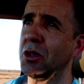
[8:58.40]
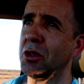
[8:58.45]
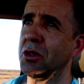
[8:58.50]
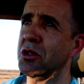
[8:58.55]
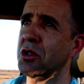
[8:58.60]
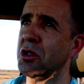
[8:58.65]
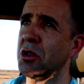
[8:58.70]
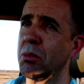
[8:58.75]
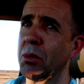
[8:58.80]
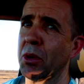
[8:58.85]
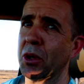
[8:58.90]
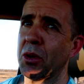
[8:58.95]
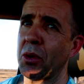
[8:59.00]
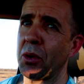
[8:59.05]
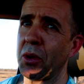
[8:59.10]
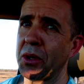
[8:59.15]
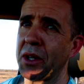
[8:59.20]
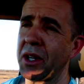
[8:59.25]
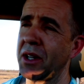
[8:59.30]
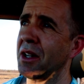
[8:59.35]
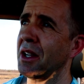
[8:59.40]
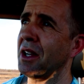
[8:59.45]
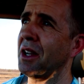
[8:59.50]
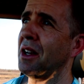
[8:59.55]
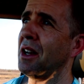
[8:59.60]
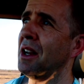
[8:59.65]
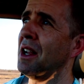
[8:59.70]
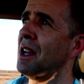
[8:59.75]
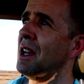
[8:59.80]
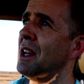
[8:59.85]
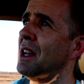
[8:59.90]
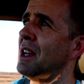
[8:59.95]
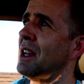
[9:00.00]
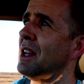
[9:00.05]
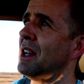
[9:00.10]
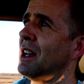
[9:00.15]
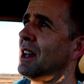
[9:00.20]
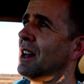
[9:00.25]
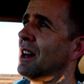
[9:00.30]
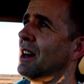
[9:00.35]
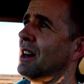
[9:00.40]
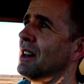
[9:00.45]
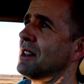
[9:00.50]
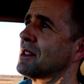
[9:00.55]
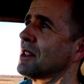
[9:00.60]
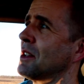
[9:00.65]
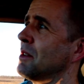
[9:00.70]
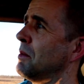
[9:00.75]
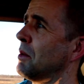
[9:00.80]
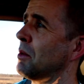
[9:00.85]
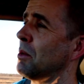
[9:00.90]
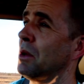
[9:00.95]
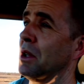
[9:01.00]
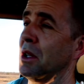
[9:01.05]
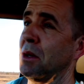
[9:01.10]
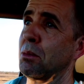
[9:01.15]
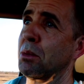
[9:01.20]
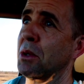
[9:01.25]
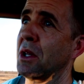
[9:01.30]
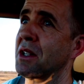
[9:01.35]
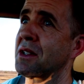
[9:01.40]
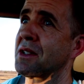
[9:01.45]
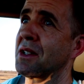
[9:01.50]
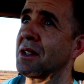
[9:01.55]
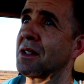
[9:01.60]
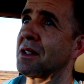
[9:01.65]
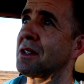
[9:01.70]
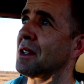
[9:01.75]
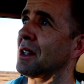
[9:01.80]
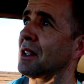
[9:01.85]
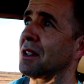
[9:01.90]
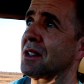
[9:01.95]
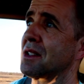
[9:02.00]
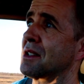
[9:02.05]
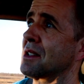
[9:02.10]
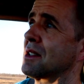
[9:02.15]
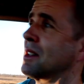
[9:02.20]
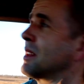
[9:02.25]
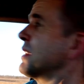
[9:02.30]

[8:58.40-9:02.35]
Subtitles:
super cold at night? Is it going to be really pleasant? Like, this is